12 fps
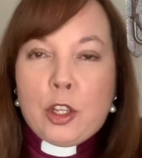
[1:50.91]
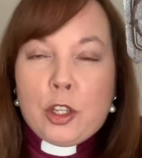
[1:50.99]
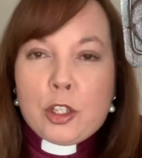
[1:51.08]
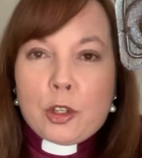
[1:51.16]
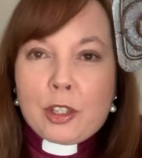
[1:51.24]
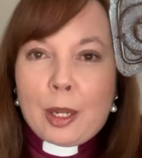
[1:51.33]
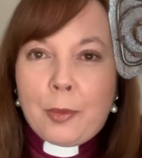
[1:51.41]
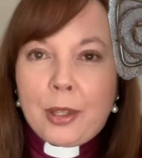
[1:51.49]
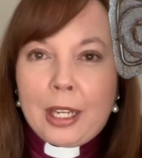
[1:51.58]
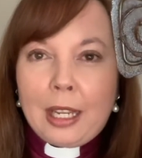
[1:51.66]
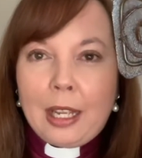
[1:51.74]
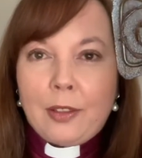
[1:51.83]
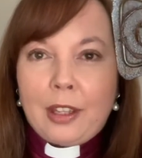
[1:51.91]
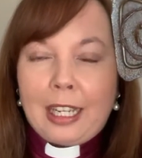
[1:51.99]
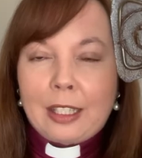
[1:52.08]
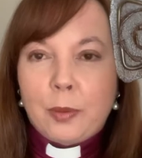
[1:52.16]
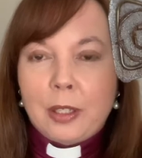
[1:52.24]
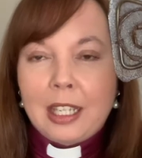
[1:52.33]
So something
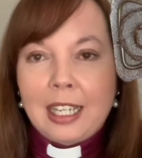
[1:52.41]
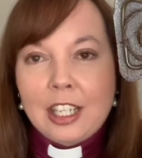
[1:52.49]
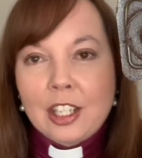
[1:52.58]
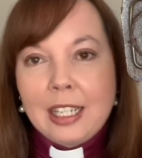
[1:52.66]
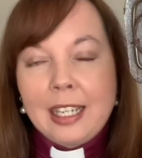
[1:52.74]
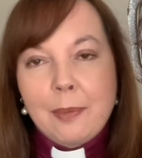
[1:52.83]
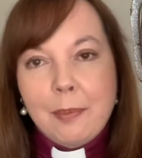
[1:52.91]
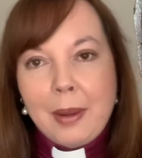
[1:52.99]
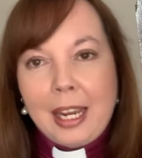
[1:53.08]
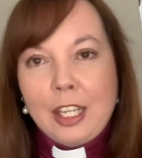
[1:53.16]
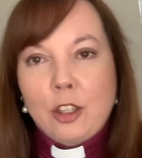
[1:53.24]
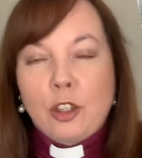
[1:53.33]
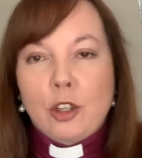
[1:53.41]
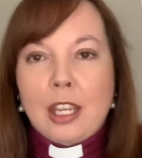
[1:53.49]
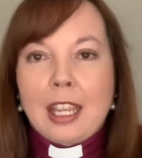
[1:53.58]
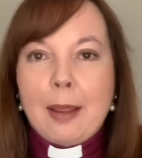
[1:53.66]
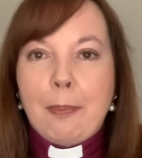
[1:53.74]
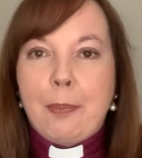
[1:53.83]
that was originally made to
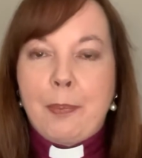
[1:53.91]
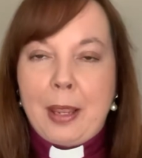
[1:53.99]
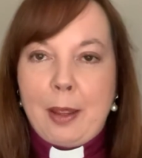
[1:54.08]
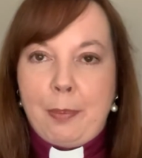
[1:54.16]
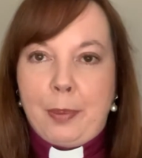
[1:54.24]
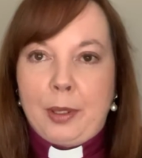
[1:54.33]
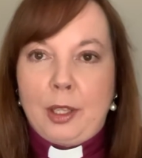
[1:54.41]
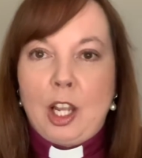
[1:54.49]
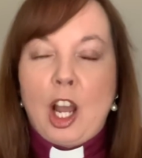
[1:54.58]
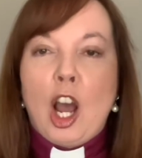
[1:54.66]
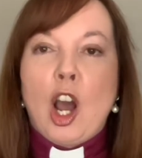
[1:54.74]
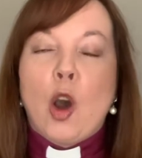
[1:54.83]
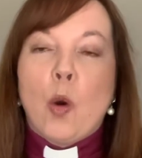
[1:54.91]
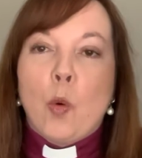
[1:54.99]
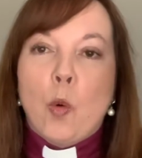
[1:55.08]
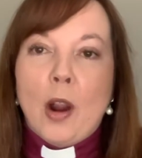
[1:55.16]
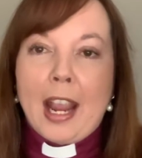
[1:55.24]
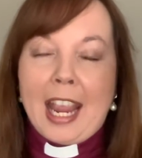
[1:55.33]
keep people
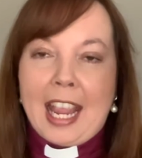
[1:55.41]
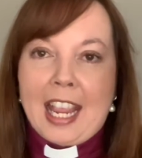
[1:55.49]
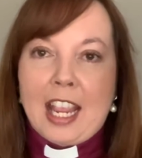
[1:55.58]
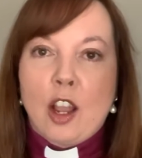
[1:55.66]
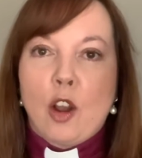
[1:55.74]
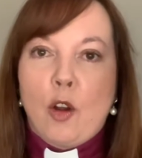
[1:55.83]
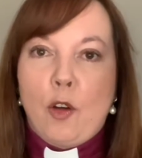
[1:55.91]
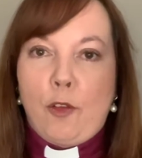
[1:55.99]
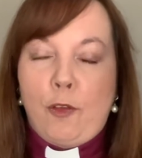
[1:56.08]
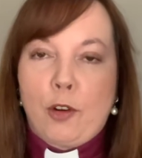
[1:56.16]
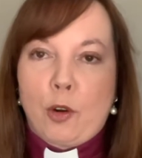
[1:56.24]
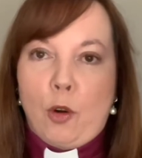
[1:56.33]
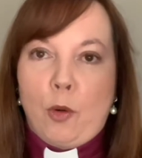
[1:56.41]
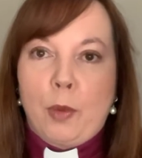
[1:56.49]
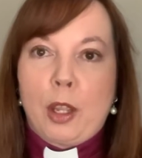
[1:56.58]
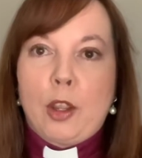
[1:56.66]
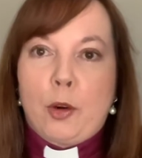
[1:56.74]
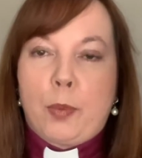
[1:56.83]
away from
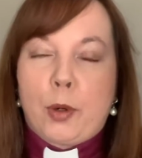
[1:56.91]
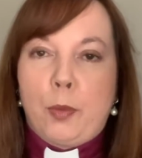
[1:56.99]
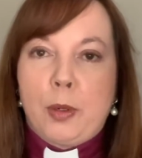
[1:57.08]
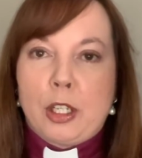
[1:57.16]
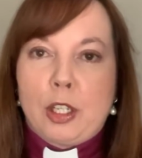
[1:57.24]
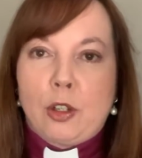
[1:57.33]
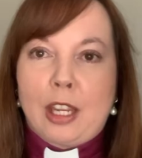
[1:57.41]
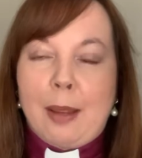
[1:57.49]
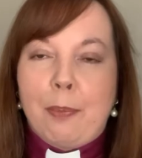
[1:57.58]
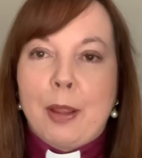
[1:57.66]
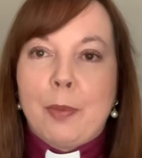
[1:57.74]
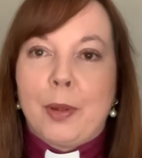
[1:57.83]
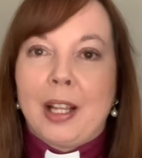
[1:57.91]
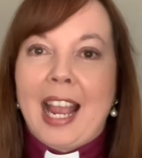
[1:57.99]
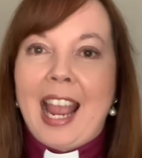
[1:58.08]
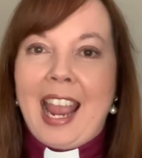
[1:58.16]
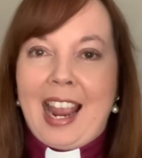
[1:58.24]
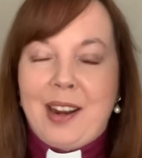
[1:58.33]
your property, to keep people
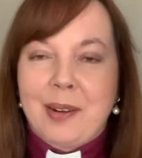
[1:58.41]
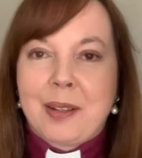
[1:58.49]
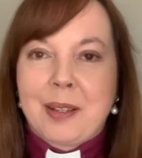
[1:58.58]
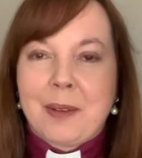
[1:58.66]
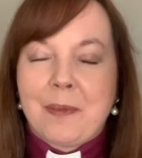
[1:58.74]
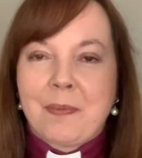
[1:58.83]
out,